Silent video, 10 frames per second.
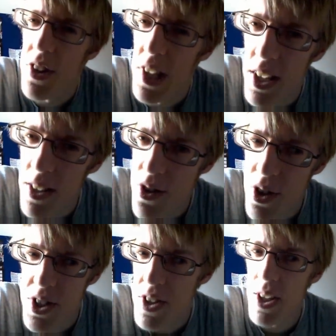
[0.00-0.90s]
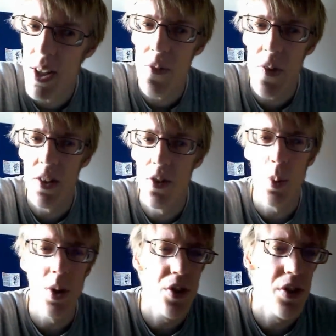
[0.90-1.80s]
sitting here trying to think of
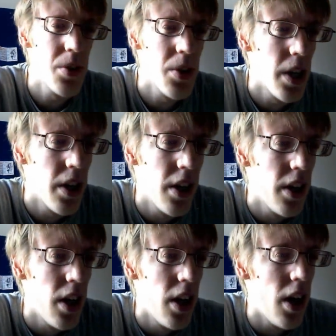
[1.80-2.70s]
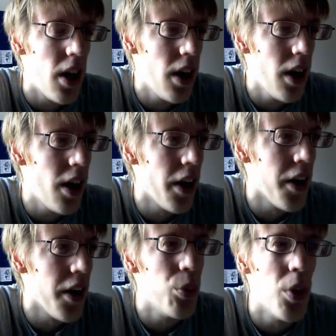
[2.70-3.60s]
things which I
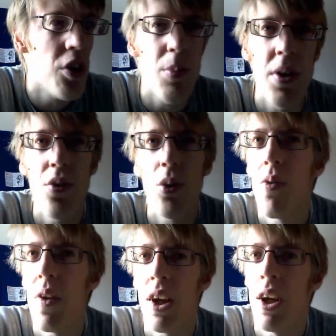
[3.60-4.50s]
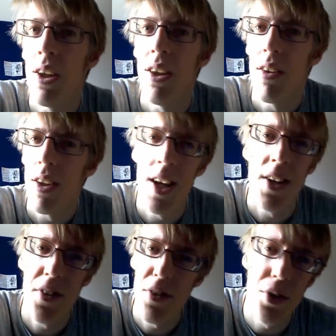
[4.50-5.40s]
have always been sort of thinking, yes,